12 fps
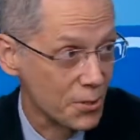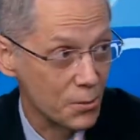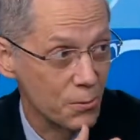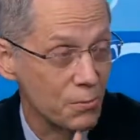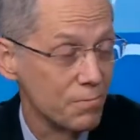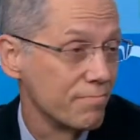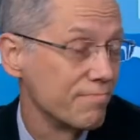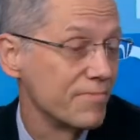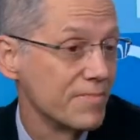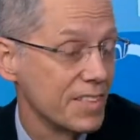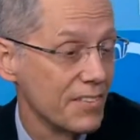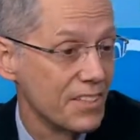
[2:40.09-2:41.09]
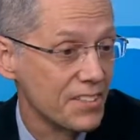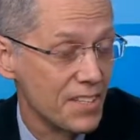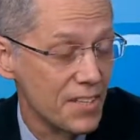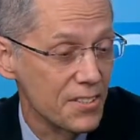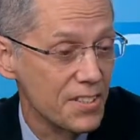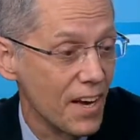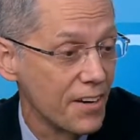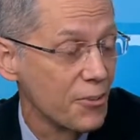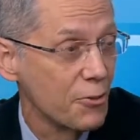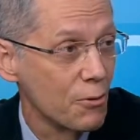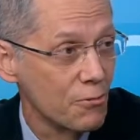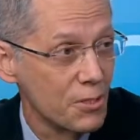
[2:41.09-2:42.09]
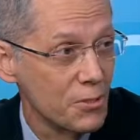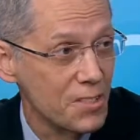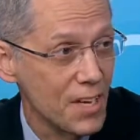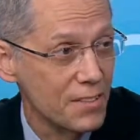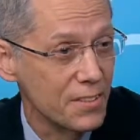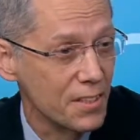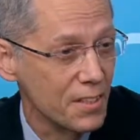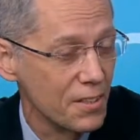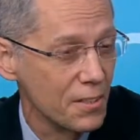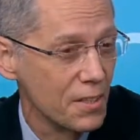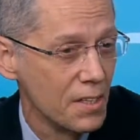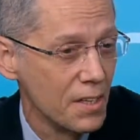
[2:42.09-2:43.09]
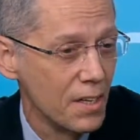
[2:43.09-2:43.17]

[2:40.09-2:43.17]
So give me a sense, 900 overdose deaths a year,